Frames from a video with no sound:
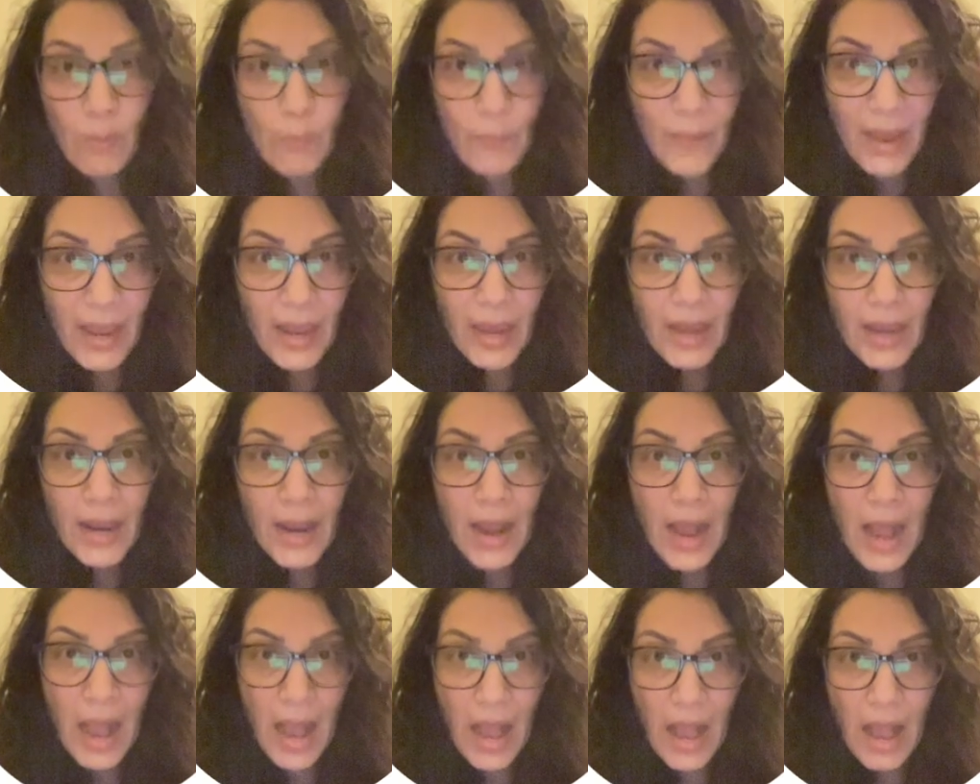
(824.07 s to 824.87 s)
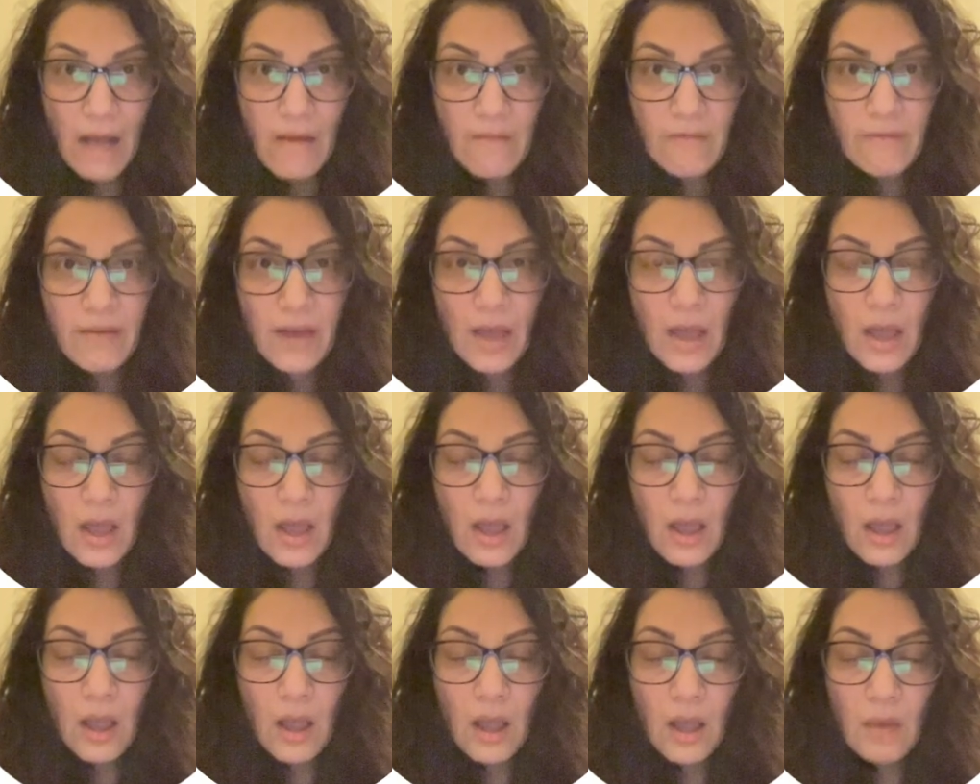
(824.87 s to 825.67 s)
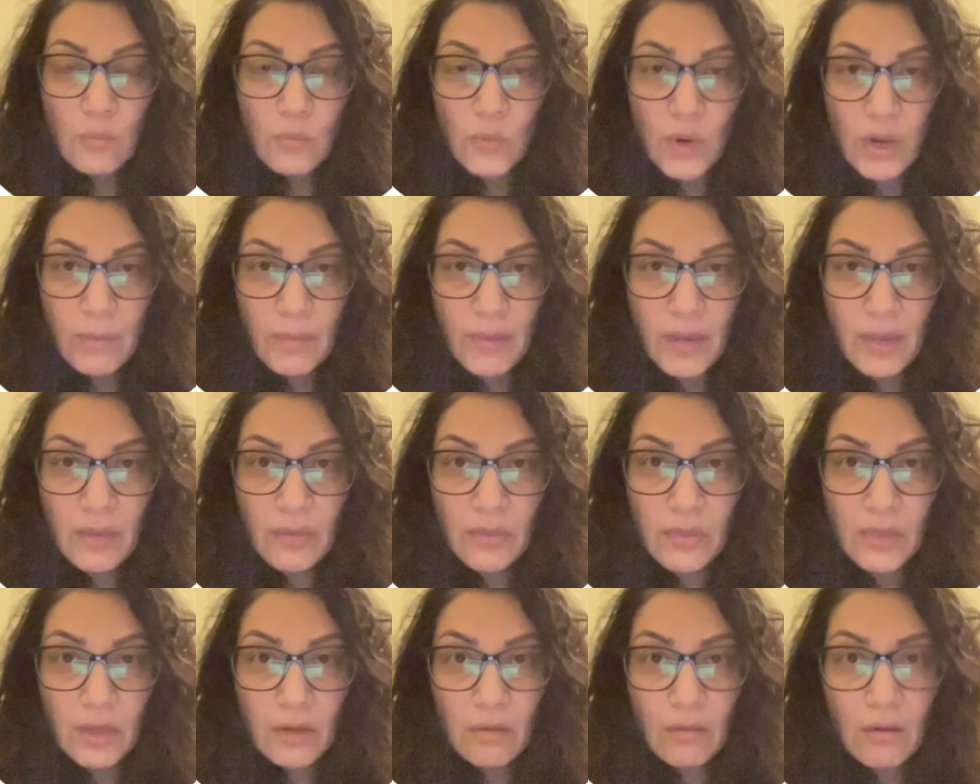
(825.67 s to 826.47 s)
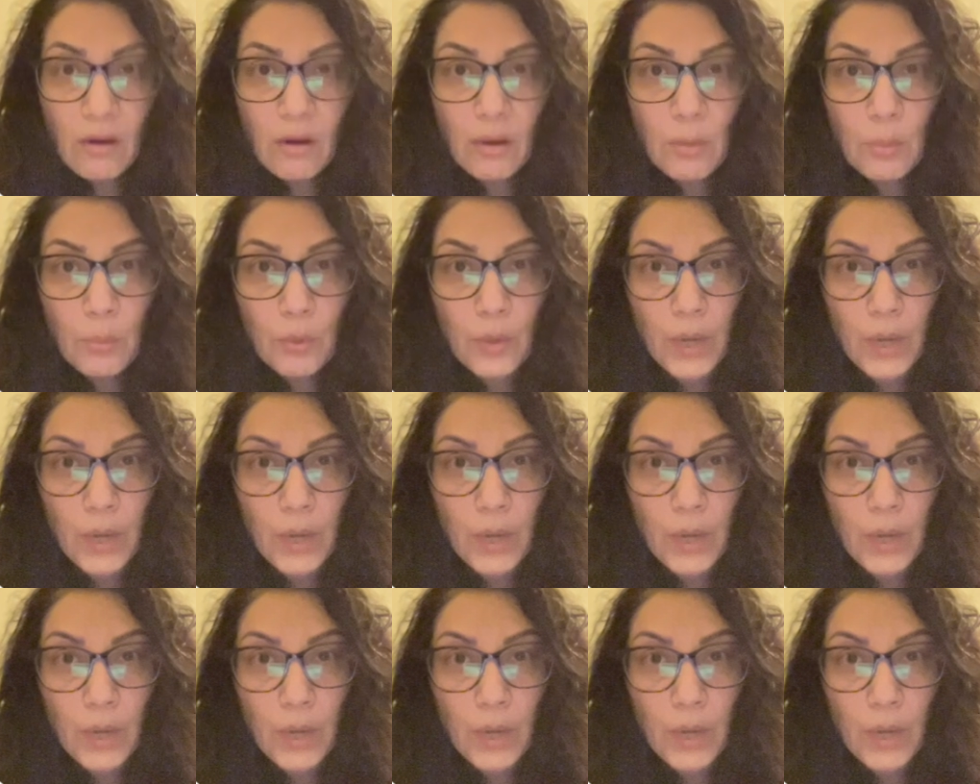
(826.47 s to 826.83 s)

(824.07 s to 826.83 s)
may have women that are